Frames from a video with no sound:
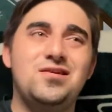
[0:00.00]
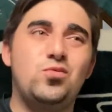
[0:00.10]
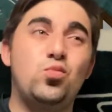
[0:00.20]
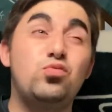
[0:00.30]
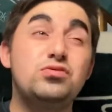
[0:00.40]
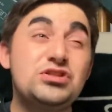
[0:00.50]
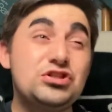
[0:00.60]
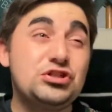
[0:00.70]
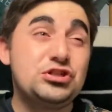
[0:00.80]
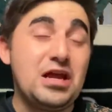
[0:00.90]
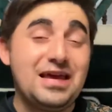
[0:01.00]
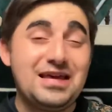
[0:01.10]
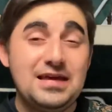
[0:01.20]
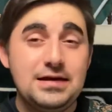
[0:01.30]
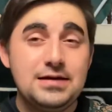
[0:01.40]
was
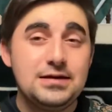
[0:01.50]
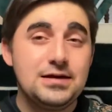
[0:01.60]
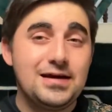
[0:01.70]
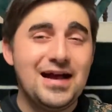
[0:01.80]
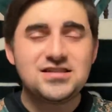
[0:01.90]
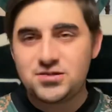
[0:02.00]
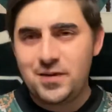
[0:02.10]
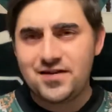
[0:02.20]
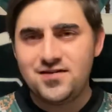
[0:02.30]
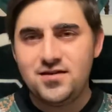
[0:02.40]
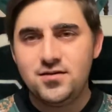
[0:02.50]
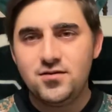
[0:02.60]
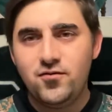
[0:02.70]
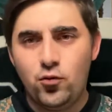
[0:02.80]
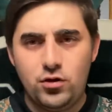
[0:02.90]
shaky, as expected.
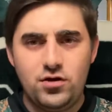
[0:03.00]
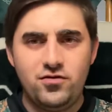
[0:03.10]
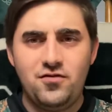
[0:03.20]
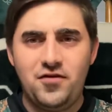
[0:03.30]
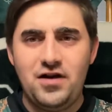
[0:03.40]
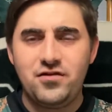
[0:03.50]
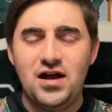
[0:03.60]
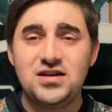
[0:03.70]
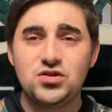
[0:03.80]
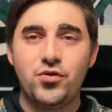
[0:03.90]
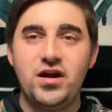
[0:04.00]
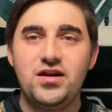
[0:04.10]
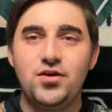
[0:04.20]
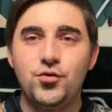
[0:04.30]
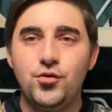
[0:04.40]
4 out of the 5 guys are brand
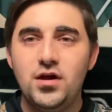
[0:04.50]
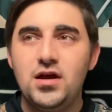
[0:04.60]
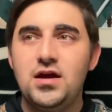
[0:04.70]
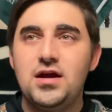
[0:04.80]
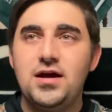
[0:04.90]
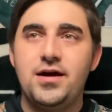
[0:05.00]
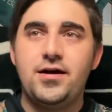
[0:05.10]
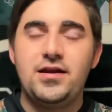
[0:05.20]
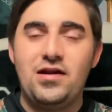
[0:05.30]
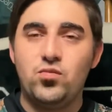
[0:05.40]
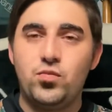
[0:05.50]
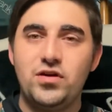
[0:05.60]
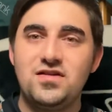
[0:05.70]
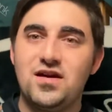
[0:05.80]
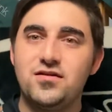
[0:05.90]
new. and haven't
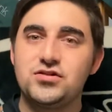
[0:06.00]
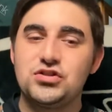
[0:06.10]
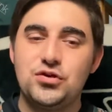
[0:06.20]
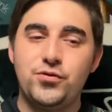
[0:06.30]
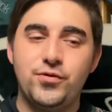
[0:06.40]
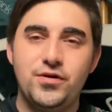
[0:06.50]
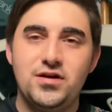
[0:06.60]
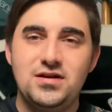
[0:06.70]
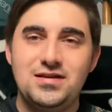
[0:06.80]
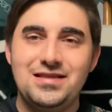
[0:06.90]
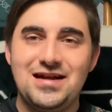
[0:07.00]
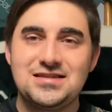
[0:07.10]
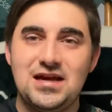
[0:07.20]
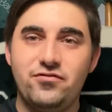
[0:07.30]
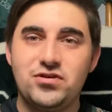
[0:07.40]
played together. So that's
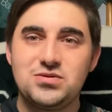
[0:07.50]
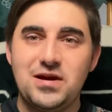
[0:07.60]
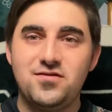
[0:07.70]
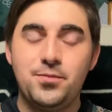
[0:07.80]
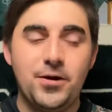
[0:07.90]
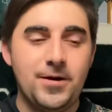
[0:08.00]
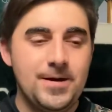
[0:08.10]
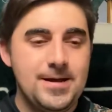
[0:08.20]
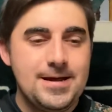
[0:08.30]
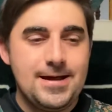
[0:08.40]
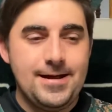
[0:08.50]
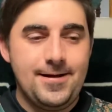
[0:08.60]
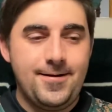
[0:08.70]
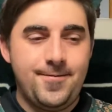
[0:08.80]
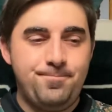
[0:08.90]
kind of expected. But
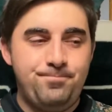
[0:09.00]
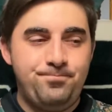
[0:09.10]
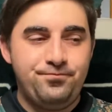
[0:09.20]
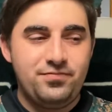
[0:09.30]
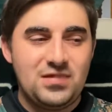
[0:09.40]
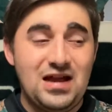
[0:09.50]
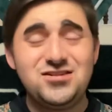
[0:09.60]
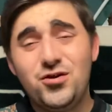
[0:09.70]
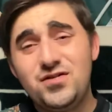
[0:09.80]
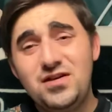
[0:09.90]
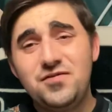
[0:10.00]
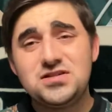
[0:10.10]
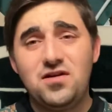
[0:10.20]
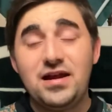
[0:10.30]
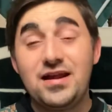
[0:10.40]
actually, our
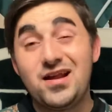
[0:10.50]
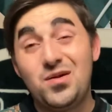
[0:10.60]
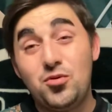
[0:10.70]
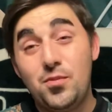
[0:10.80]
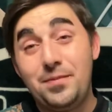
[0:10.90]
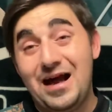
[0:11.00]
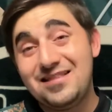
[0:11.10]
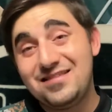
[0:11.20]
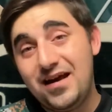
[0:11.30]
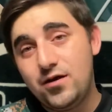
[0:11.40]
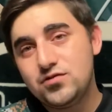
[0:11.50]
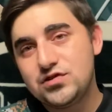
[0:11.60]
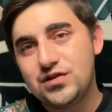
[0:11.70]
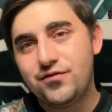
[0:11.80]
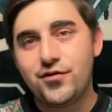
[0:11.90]
defensive line had a couple of bat
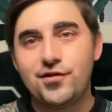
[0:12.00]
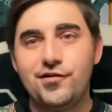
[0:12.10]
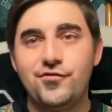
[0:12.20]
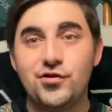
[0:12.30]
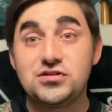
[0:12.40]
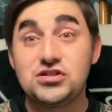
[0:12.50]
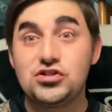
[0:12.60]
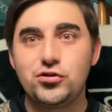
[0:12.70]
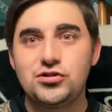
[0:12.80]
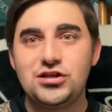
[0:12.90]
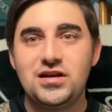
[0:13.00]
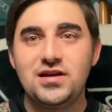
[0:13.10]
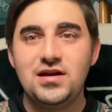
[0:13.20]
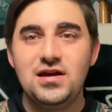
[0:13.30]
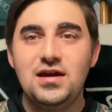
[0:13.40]
downs, if you're searching
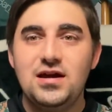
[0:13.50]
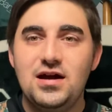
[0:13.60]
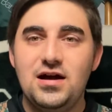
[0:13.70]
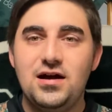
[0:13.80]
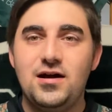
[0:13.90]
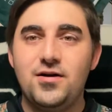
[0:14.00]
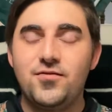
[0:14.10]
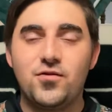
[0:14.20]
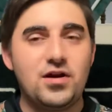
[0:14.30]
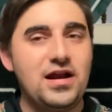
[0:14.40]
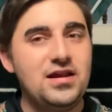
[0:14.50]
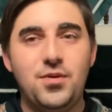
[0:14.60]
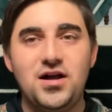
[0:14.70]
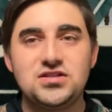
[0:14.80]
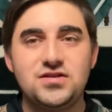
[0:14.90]
for any
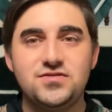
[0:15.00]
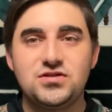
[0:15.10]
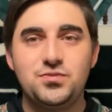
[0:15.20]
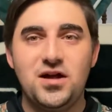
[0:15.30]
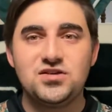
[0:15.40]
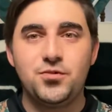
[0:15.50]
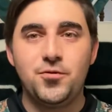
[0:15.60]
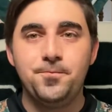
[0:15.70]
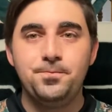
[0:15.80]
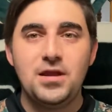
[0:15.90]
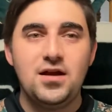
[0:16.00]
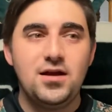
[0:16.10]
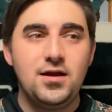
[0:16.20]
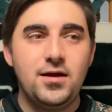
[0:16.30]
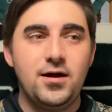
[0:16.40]
positives possible.
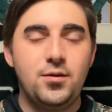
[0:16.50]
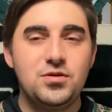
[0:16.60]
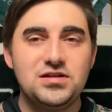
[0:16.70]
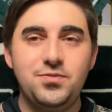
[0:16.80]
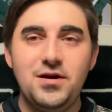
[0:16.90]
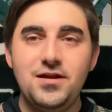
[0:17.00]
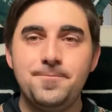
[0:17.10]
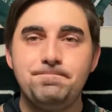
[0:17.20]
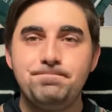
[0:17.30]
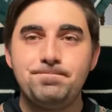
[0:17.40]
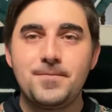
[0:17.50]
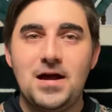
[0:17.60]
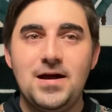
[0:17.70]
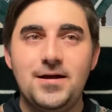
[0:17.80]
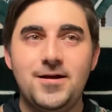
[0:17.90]
But that's about it.
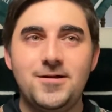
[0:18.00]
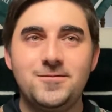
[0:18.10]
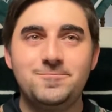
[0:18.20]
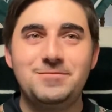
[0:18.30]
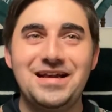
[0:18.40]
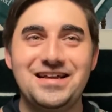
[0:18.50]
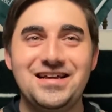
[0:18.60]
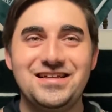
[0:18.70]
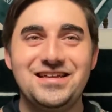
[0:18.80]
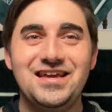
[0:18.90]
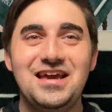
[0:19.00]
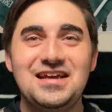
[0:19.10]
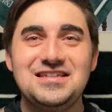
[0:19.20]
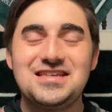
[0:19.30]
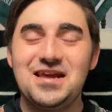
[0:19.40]
Sam
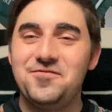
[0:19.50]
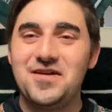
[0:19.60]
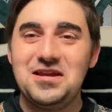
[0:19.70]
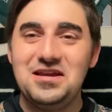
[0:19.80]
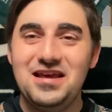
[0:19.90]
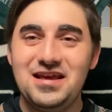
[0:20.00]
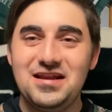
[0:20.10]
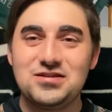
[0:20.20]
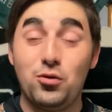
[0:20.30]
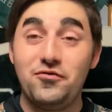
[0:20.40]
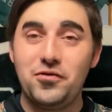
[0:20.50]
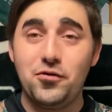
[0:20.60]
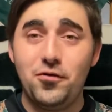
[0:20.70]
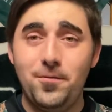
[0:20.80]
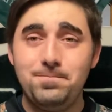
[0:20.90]
Ficken hit his one field
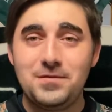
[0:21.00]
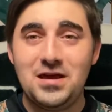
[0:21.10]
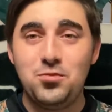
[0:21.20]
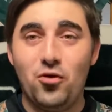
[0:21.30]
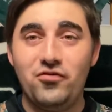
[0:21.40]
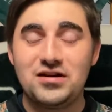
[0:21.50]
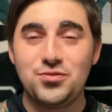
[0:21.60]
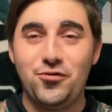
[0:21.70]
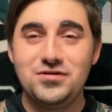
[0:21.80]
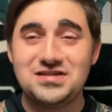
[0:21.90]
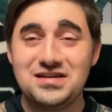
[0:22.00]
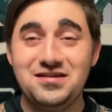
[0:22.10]
goal and both extra points.